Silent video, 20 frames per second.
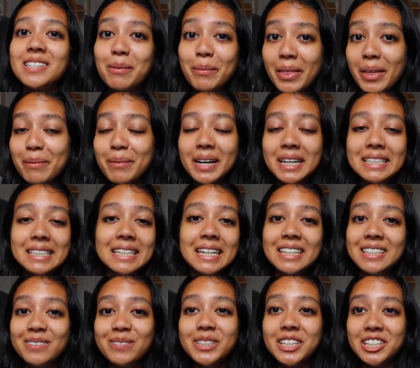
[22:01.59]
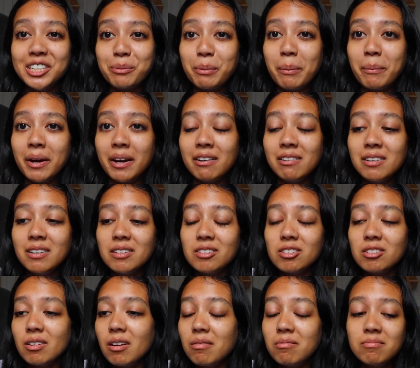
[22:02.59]
some of them I did end up changing my mind,
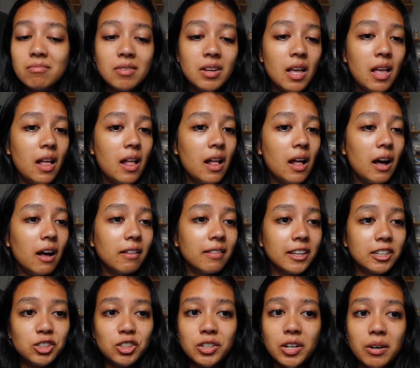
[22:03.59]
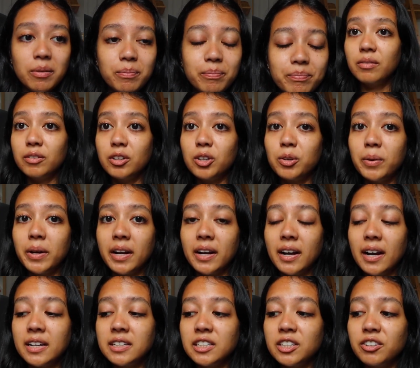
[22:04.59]
so I'll let you know. Real quick,
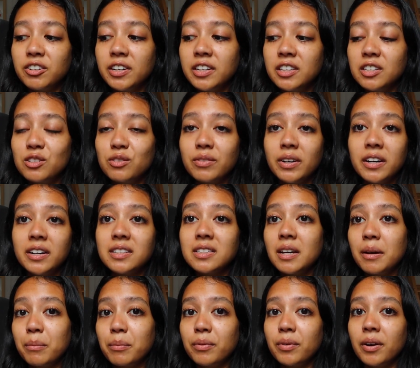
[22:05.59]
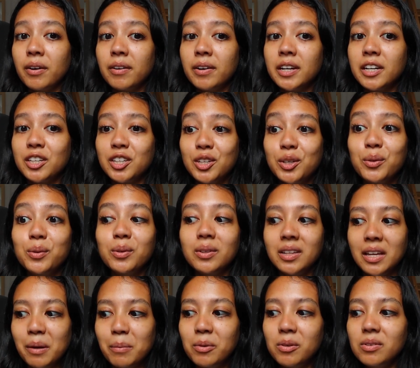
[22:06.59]
I did create these very temporary cute
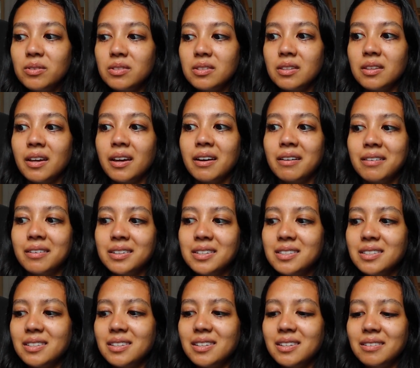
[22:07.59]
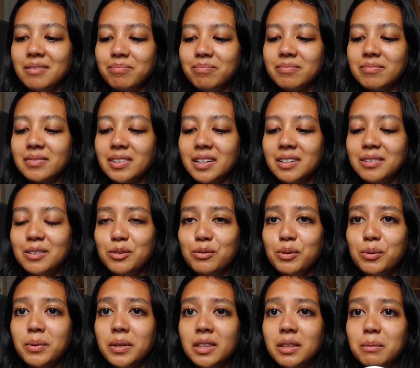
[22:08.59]
labels that honestly, I don't know if
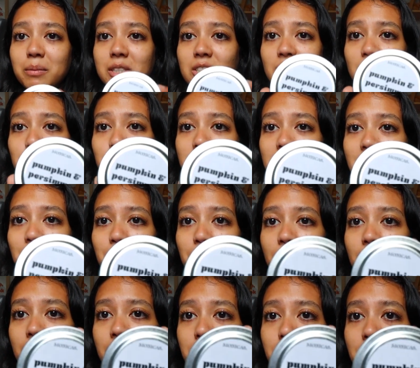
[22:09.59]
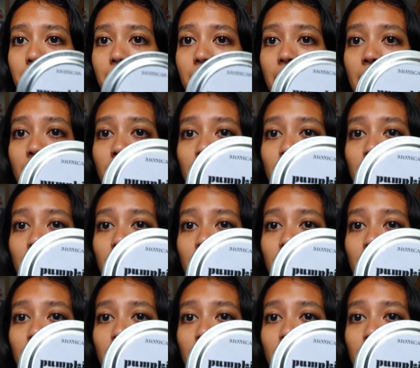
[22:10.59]
I want them to just be temporary, but